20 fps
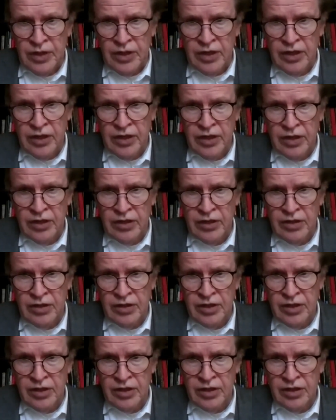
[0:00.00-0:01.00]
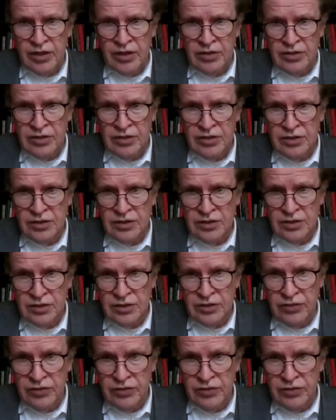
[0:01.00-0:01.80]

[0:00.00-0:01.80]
It's